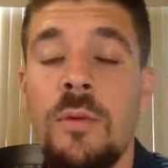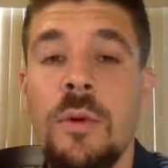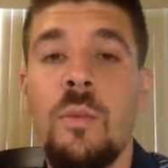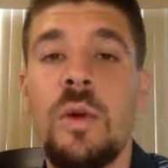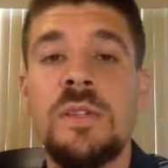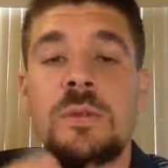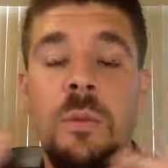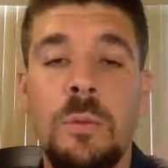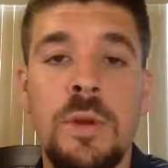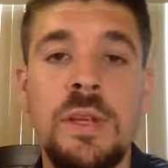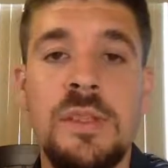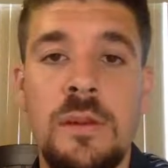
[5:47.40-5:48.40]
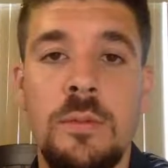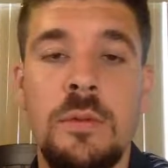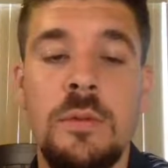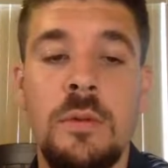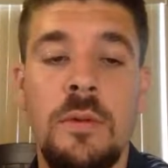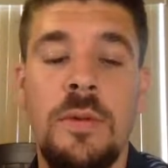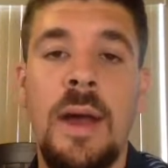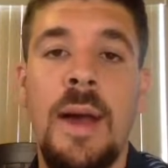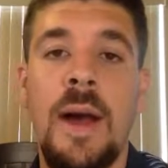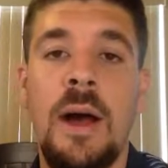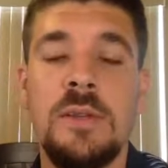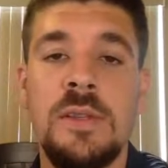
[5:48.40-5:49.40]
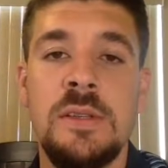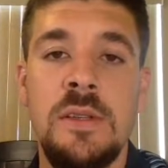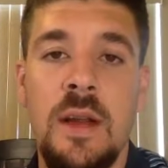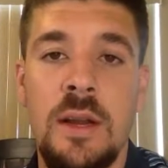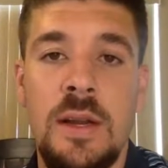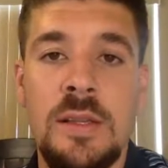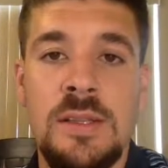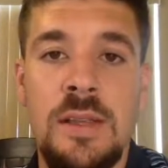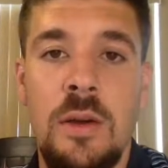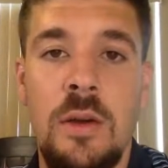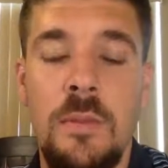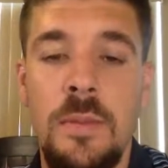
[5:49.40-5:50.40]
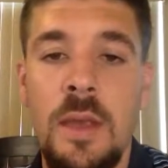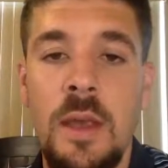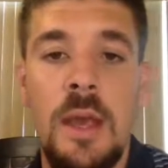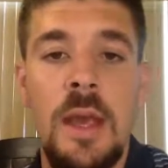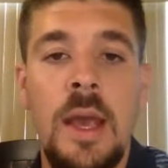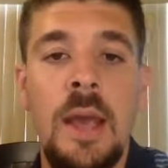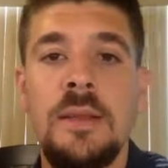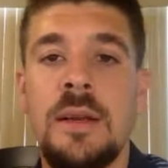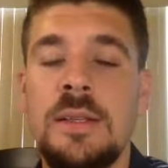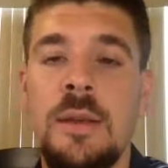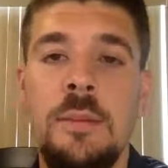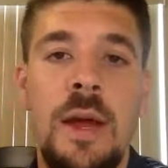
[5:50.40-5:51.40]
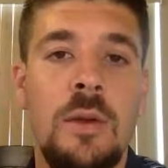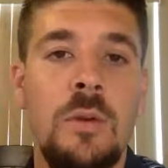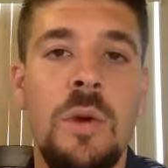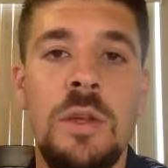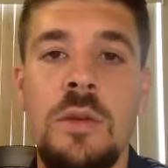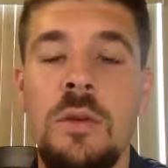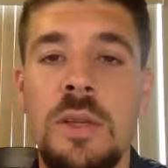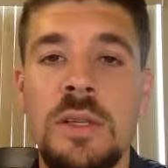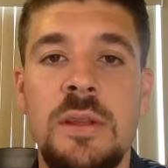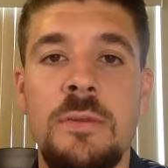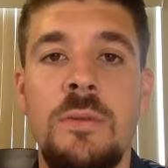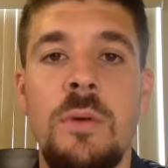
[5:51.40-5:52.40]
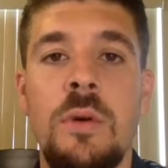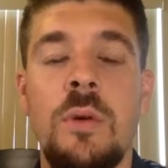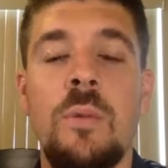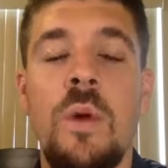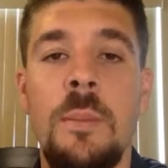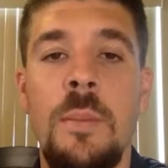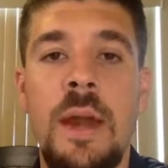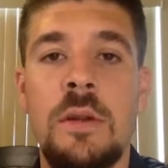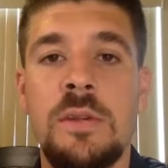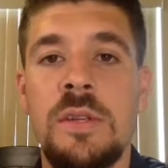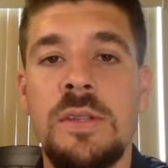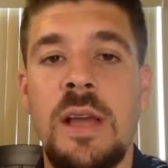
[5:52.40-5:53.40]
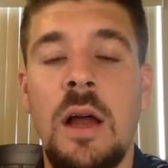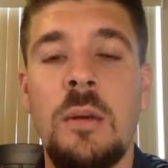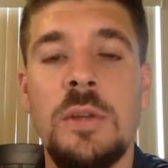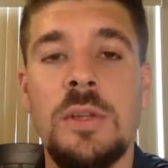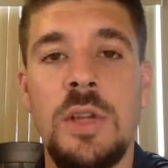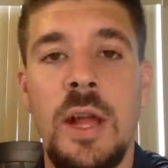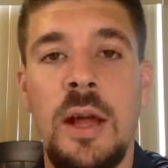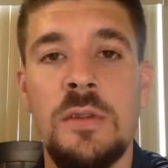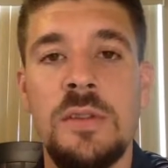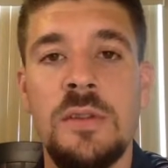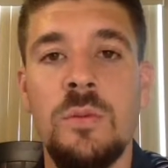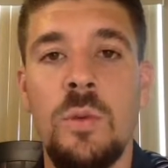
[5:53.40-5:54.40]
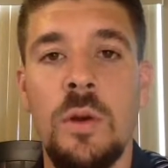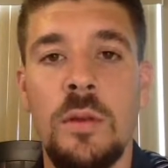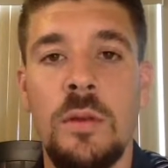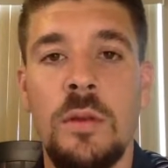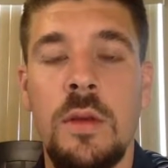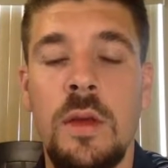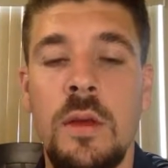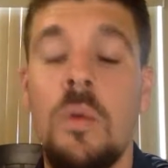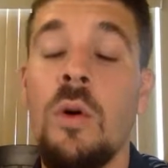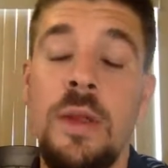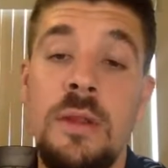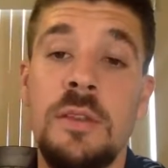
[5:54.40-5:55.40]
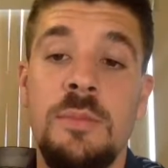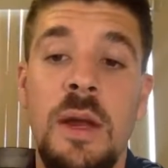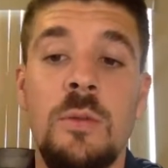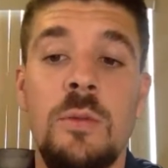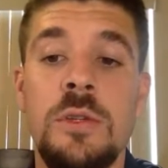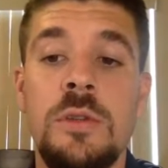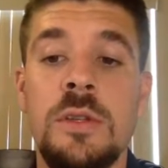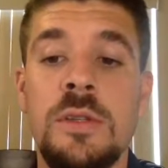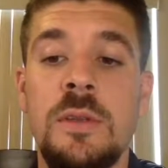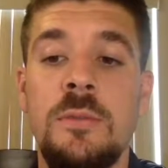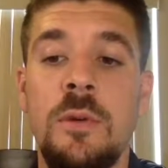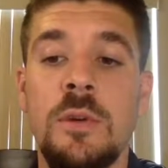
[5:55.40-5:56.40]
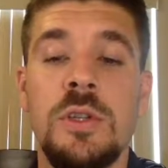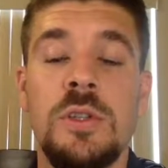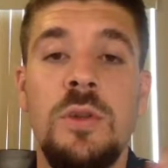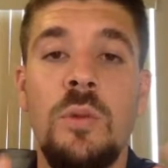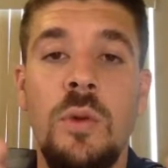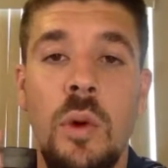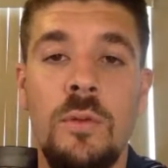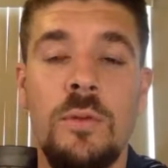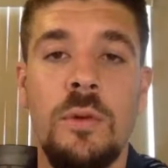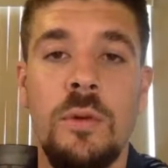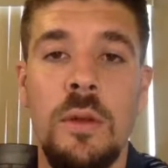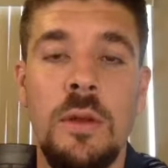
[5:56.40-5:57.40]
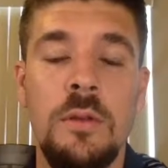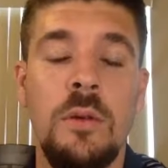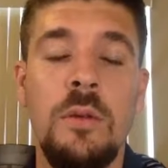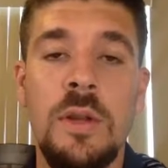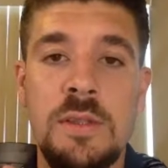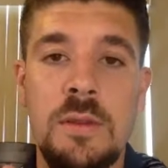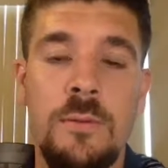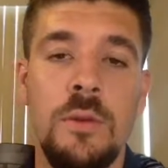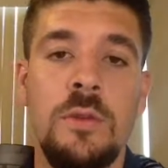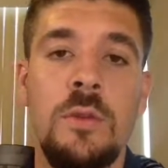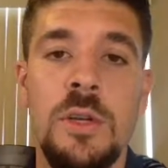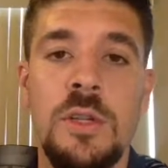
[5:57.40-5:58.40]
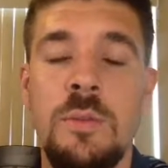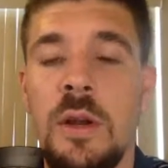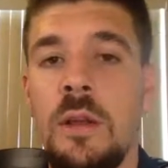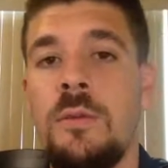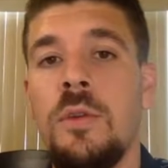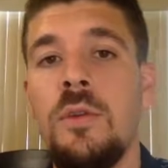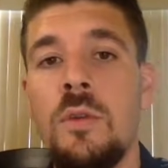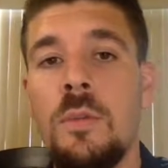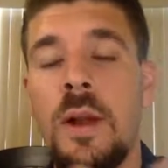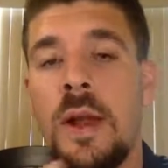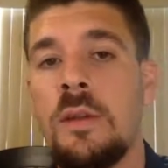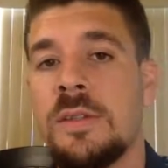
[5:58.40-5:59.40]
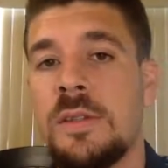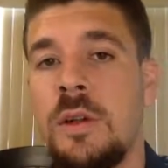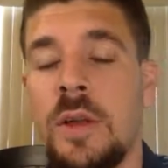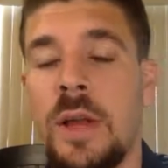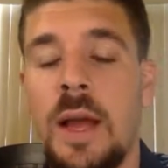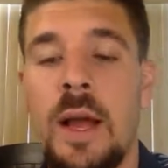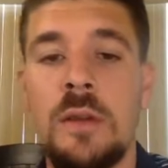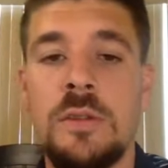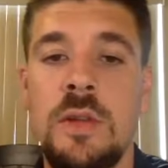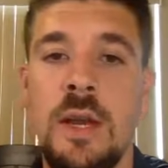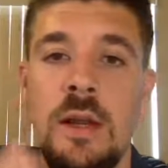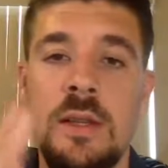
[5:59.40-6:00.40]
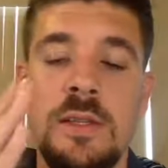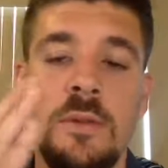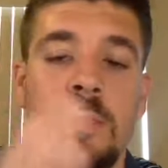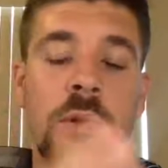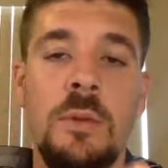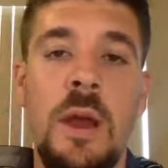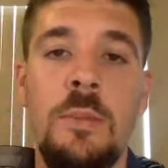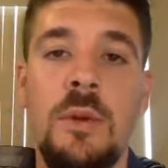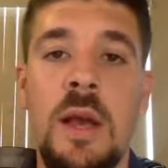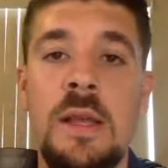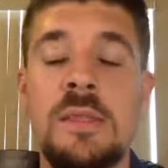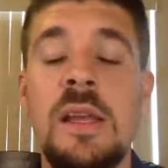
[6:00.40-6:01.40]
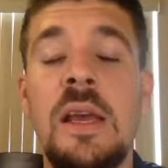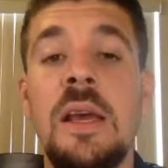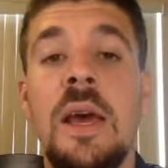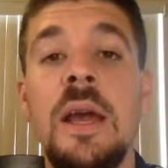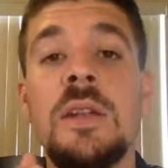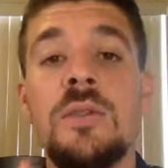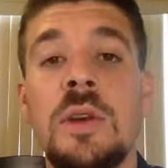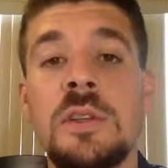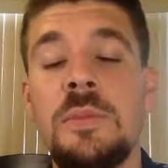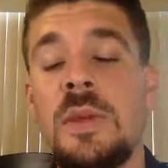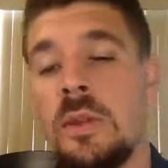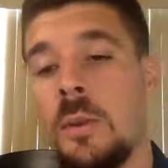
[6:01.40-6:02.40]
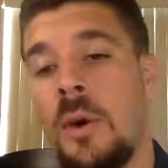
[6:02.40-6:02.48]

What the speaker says: what's reasonable, that house is not gonna sell. It doesn't matter what you list it for. What matters is how much the house is worth. Well, it does matter what you list it for. Just don't list it for too much money. If you do plan on selling a house, you gotta list it for the right price. And trust me, the